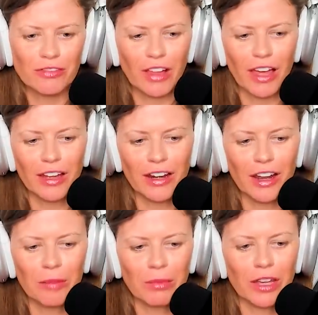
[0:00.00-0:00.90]
flying in an
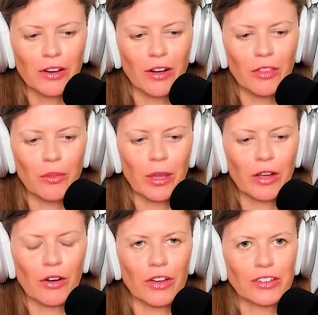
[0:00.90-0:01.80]
airplane all the way
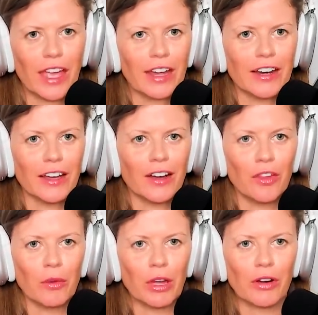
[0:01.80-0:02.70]
across Canada,
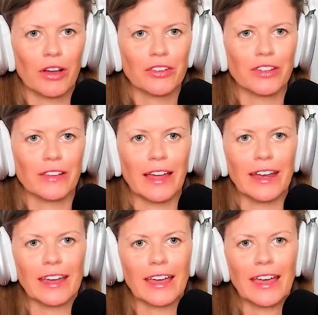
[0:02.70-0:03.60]
all the way across the
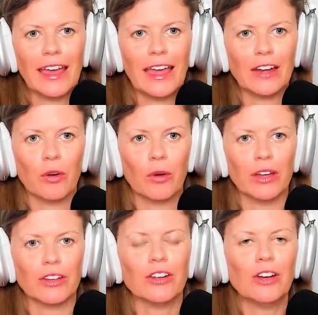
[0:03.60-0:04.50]
Atlantic, and
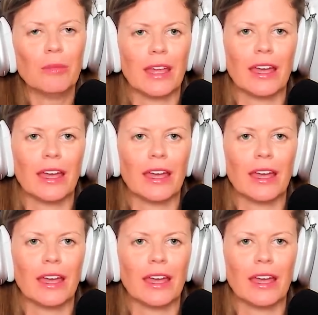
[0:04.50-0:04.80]
going to Europe.